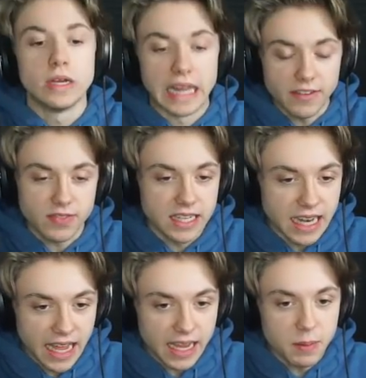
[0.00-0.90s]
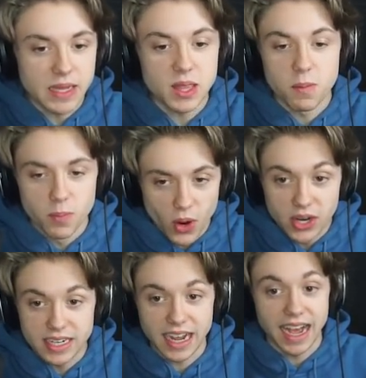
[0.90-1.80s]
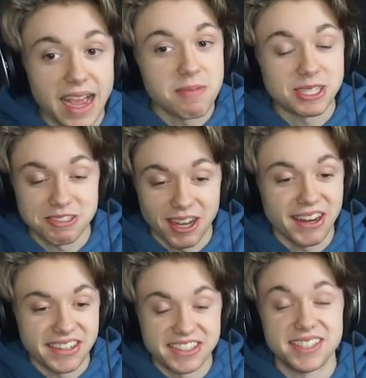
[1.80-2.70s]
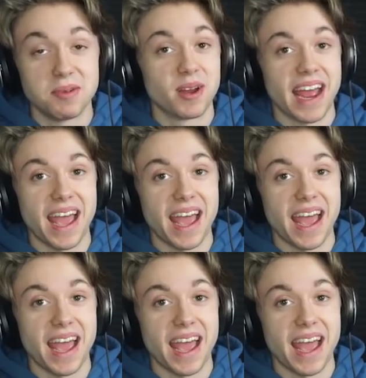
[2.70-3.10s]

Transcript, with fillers: We left the name in the book. I'm excited to see what